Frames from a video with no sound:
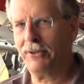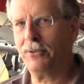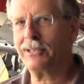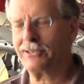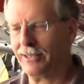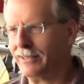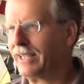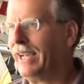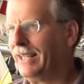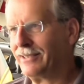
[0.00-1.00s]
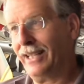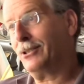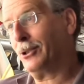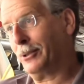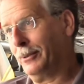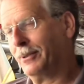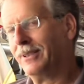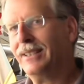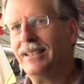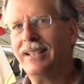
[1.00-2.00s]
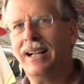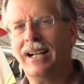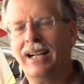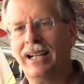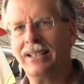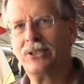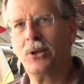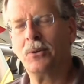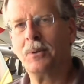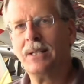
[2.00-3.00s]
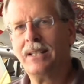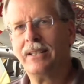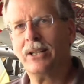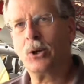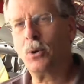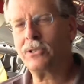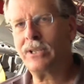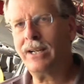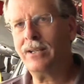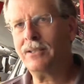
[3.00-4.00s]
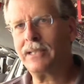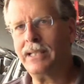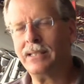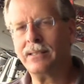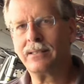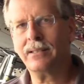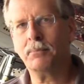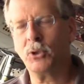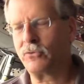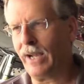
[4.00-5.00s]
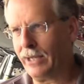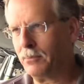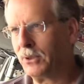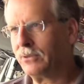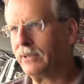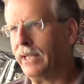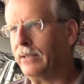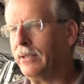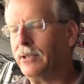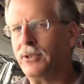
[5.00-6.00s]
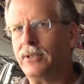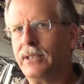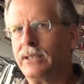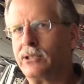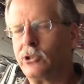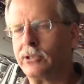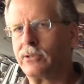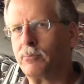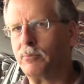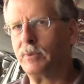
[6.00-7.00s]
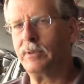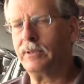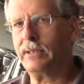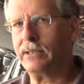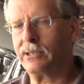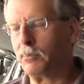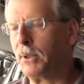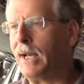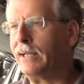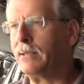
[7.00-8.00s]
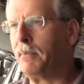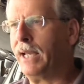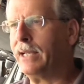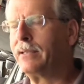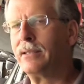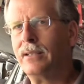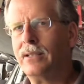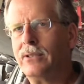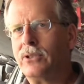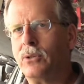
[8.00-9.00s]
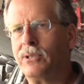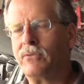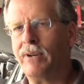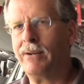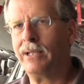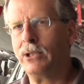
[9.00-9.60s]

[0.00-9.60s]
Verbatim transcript: focus on the cats. That's the truth. Uh, so the Corsair is the most valuable, and the, it's just the supply and demand. So it's very